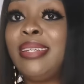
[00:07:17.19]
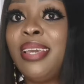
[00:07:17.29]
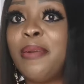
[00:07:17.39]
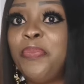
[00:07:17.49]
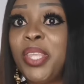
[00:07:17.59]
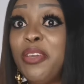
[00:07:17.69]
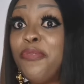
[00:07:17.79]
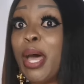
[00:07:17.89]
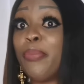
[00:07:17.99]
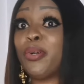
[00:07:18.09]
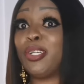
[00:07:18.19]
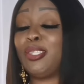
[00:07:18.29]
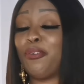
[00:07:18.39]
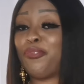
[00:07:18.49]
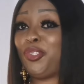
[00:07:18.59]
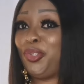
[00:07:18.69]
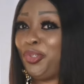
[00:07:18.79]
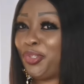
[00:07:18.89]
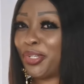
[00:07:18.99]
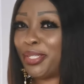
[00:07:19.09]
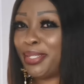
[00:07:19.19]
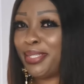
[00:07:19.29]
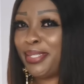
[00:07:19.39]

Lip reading: dear, if now because of children,